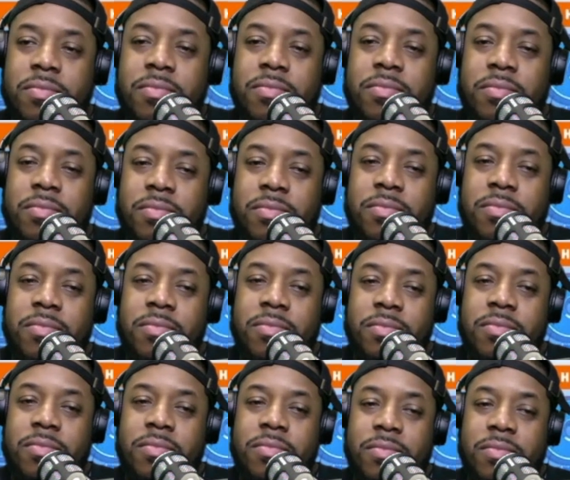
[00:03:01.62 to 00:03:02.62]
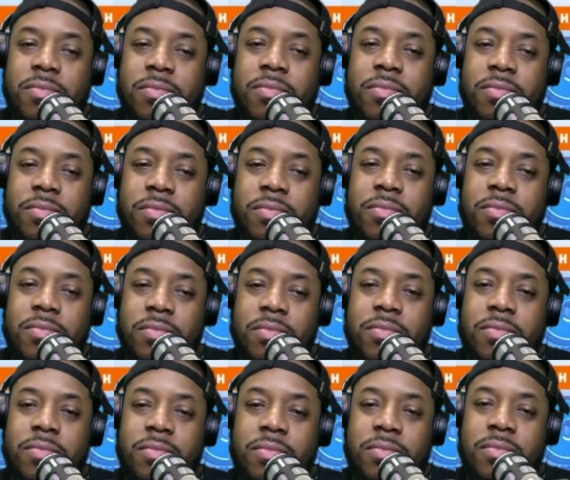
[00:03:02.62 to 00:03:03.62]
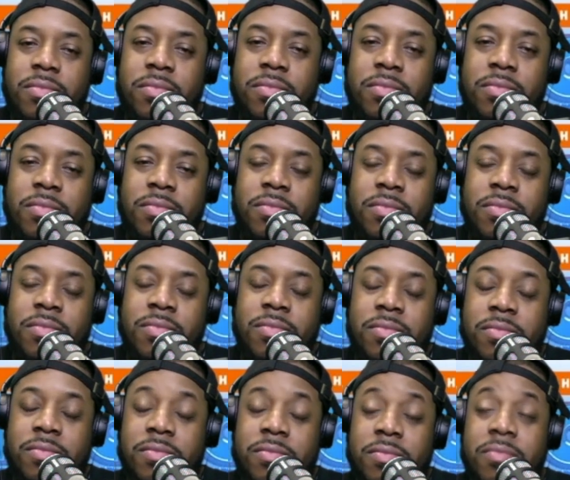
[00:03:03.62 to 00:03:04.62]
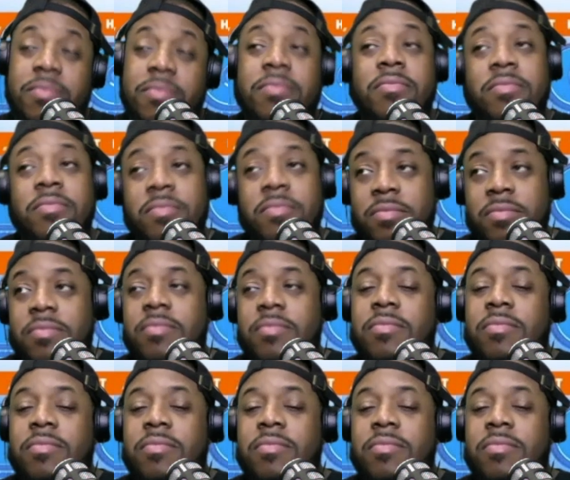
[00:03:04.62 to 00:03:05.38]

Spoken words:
(silent)